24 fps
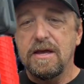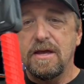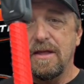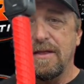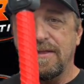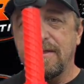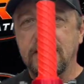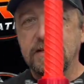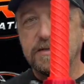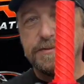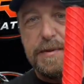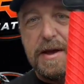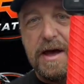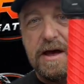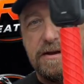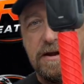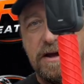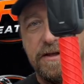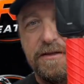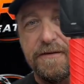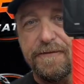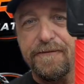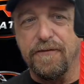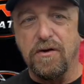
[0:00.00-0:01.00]
this mount
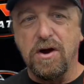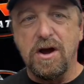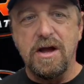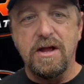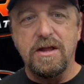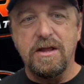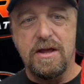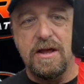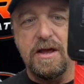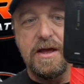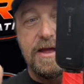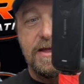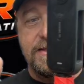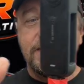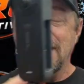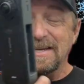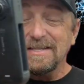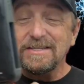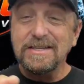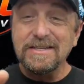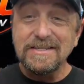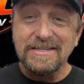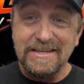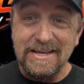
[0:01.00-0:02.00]
on the front,
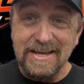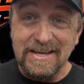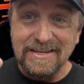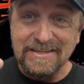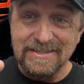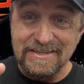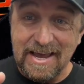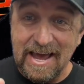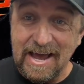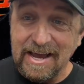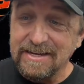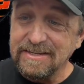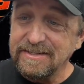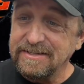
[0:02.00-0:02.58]
this is the exact